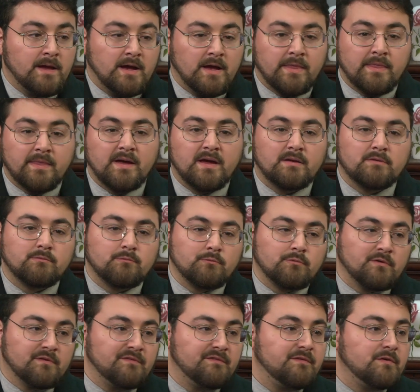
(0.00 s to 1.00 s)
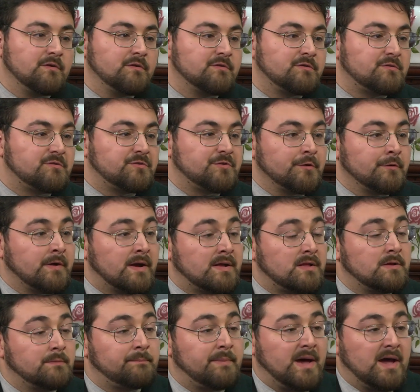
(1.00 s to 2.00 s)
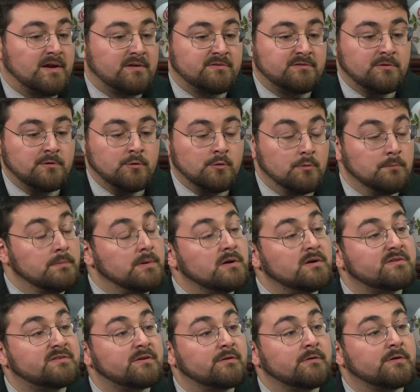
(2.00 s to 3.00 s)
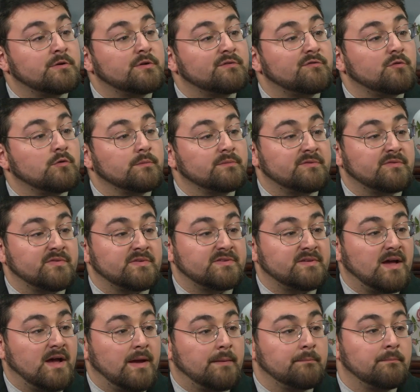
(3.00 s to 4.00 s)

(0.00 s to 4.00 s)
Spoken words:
And that refers directly back to military uniforms of the time.